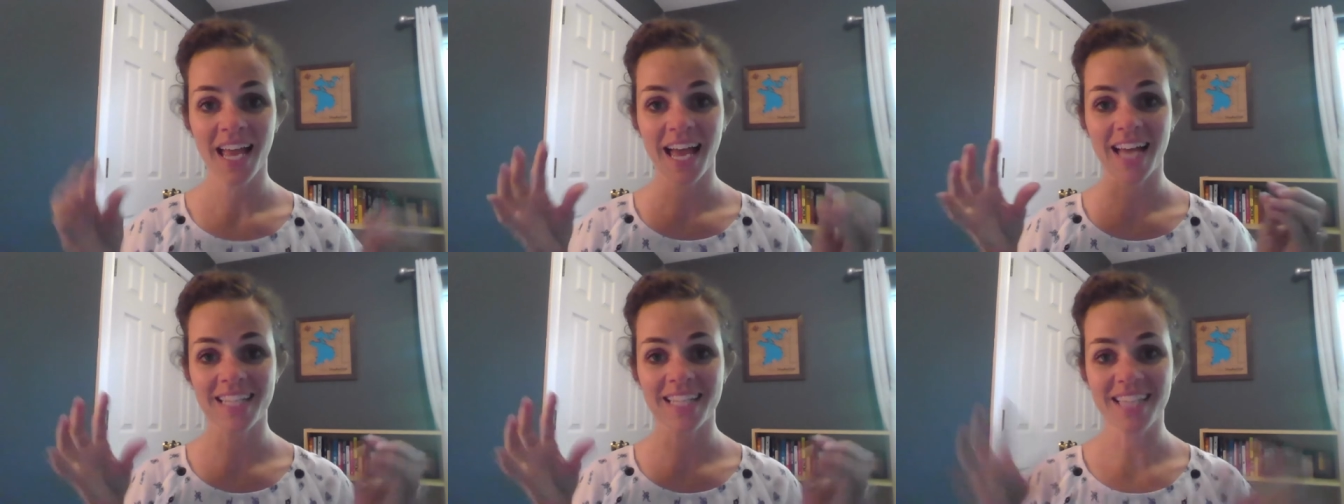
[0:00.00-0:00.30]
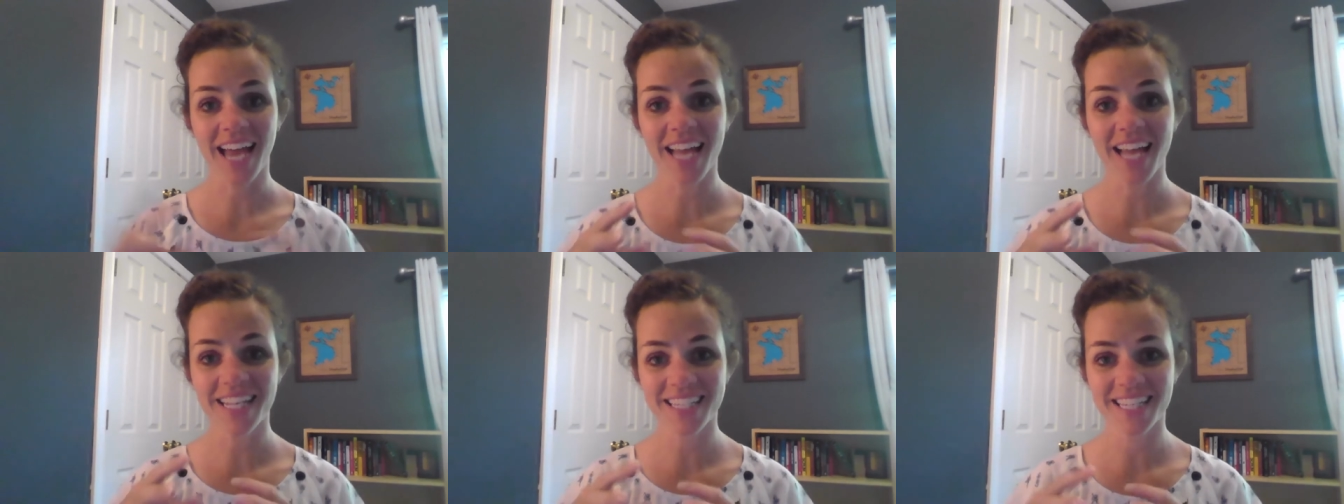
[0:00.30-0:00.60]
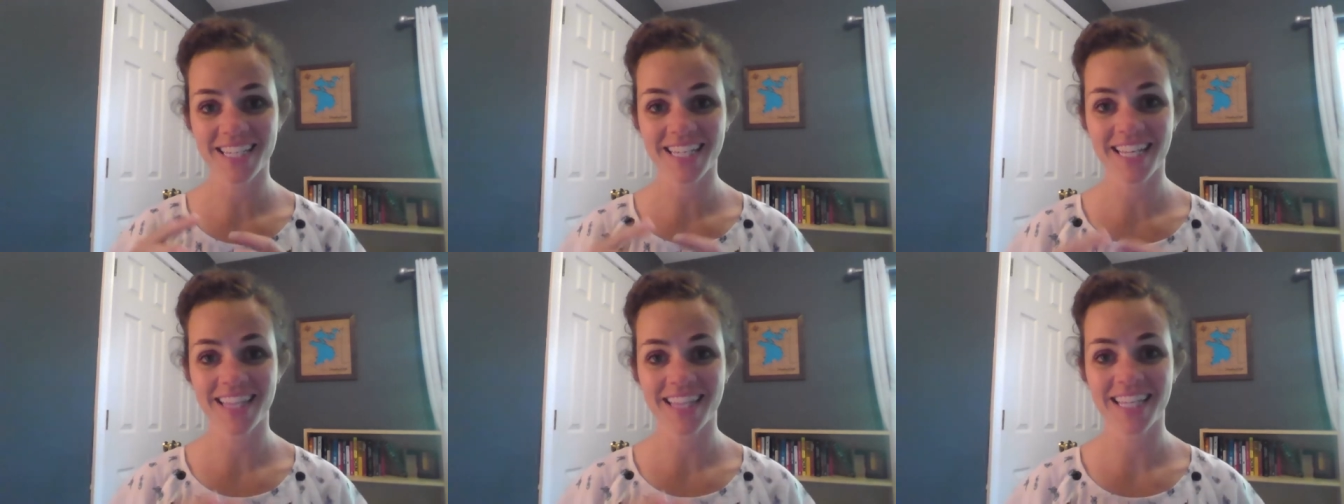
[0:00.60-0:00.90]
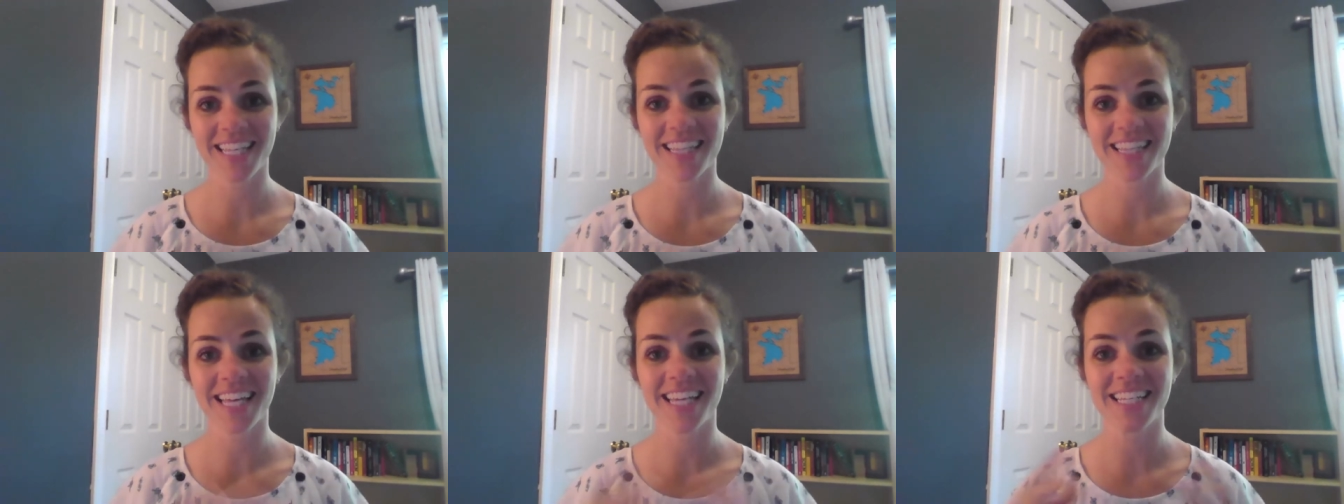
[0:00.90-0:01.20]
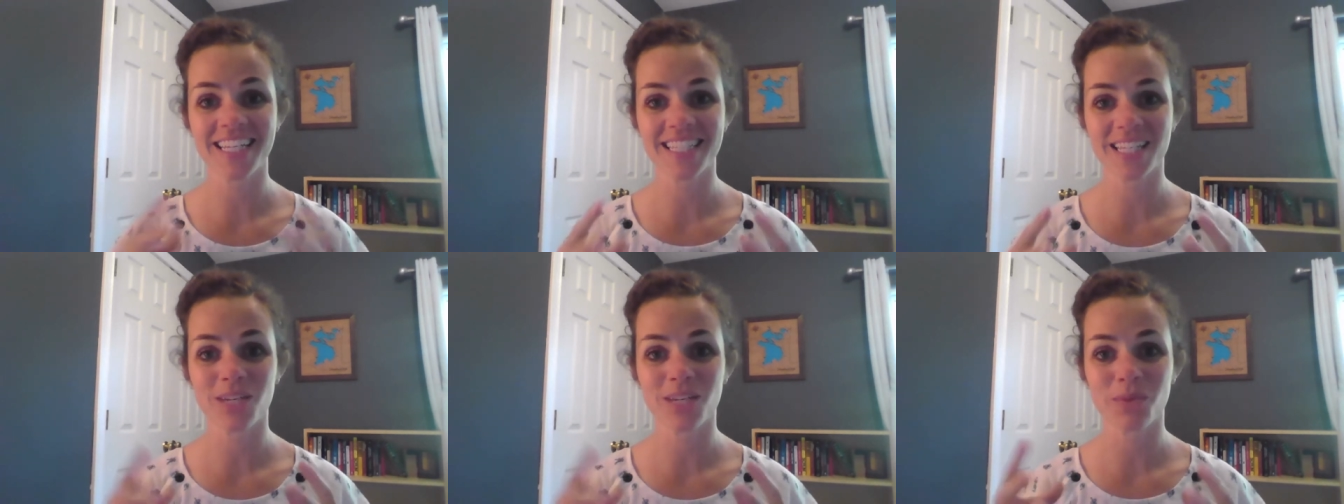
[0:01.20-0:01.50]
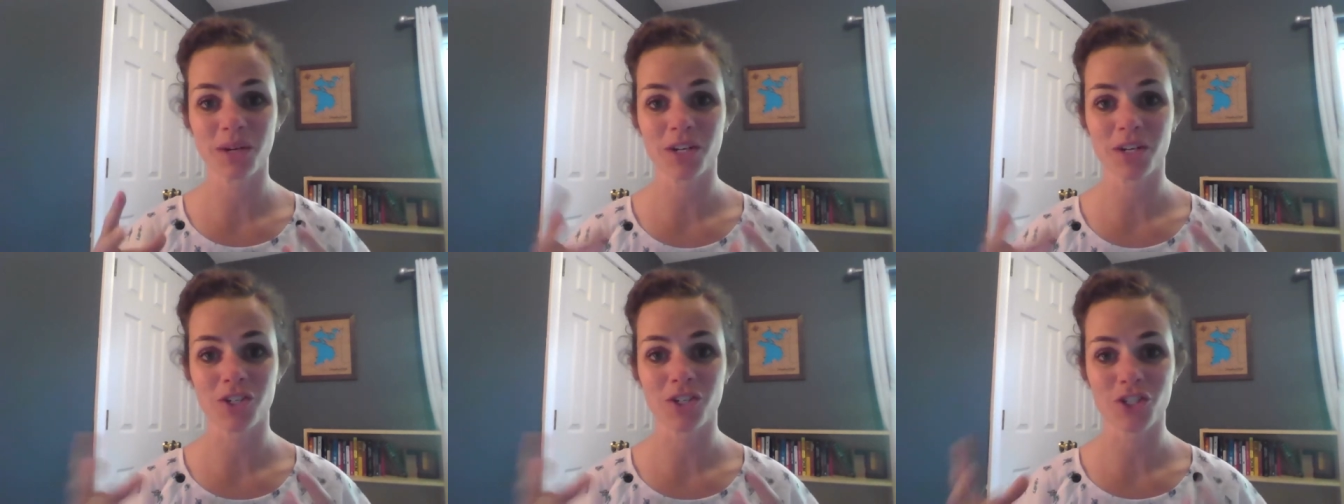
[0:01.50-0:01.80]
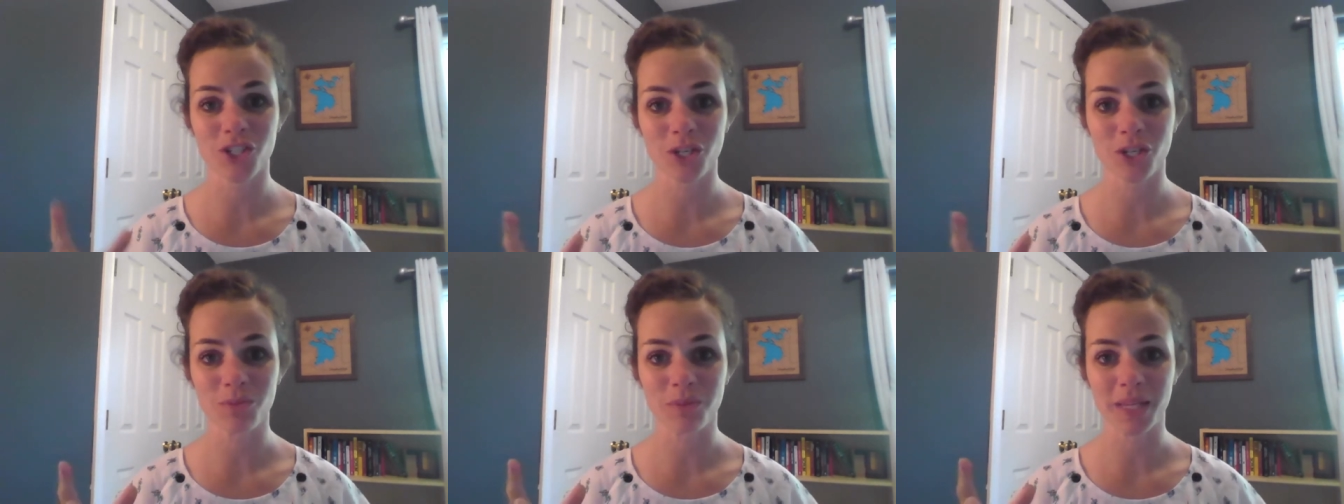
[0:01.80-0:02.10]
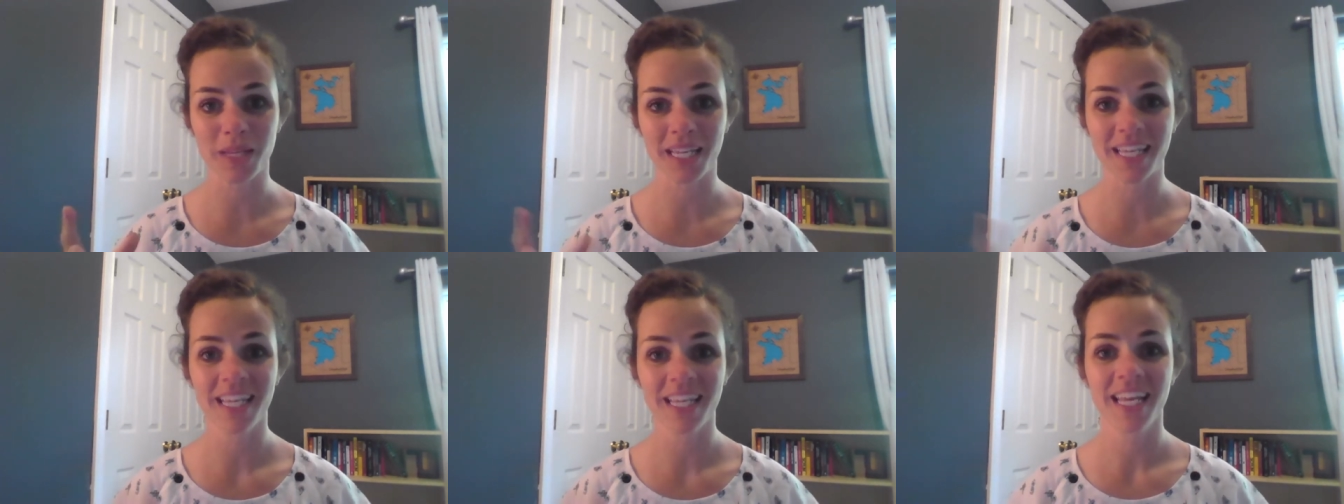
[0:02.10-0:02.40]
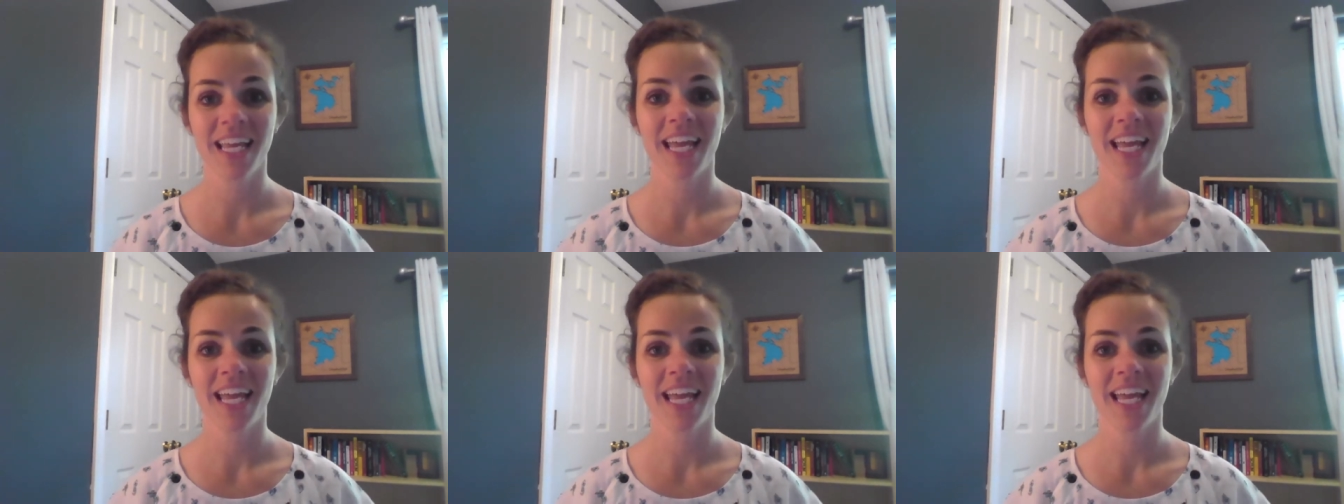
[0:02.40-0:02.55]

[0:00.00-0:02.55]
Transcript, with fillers: attacks anything that isn't where it should be.